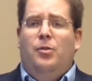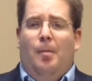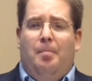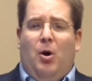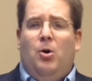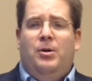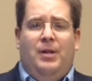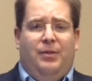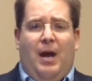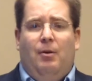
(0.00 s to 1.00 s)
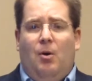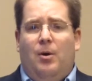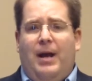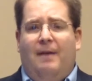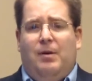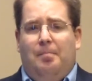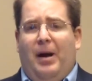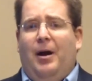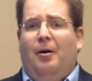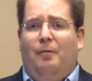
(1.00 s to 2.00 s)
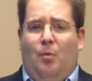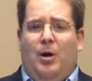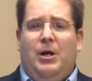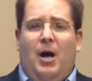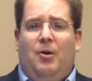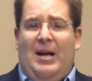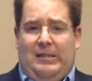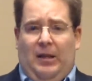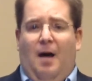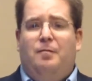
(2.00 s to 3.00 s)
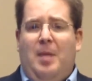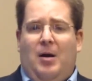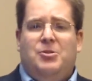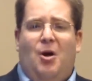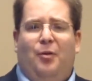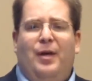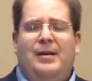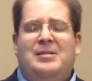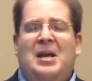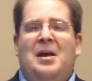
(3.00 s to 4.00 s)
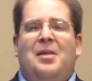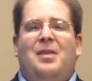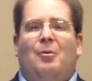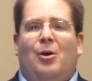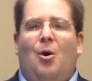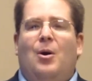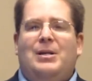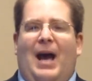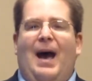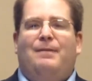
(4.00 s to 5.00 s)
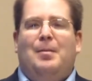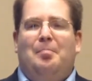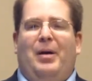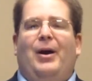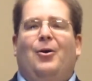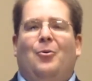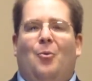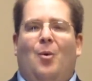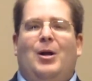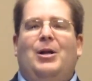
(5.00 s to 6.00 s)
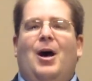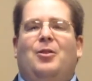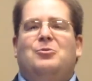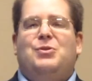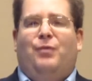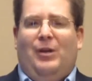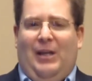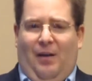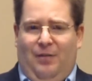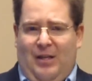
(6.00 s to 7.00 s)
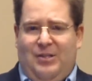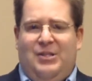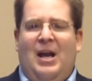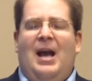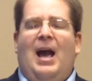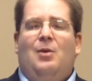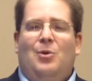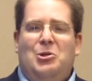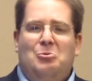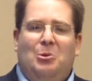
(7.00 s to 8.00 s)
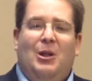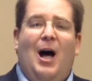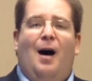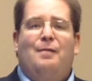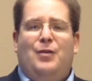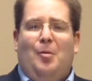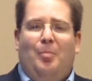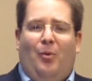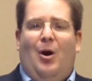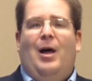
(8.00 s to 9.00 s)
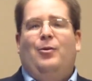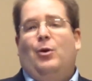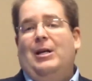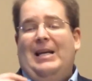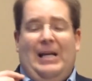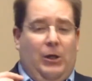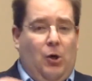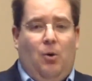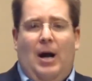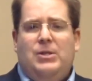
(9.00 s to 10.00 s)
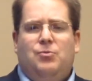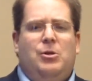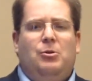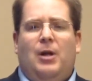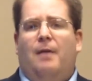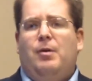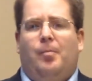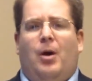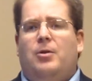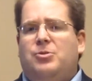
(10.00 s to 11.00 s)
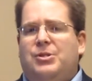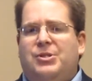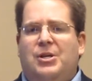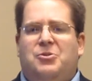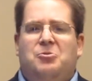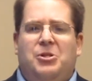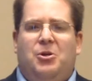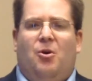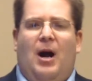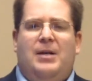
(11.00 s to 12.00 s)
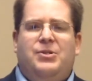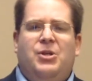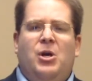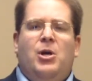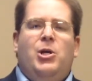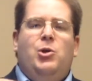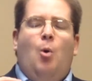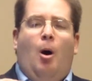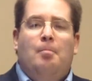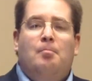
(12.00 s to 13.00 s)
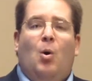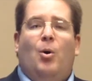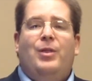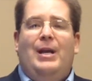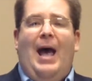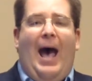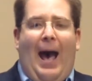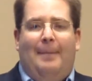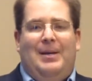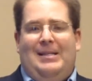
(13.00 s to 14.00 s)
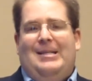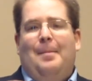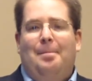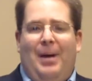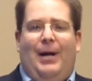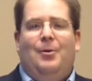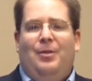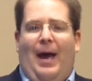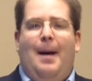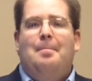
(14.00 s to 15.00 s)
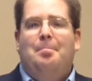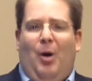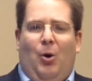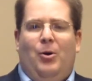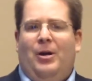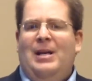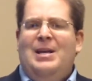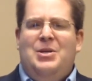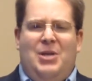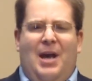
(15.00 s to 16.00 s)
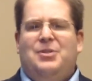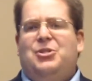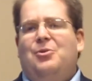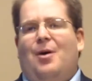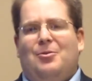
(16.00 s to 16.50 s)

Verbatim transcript: The burden that they were going to have to bear of one another, as love bears all things, they were going to have to bear one another's forgiveness. And when you love your brethren in Christ, when you love your brothers and sisters in Christ, you are more than happy to bear that burden. Yes, you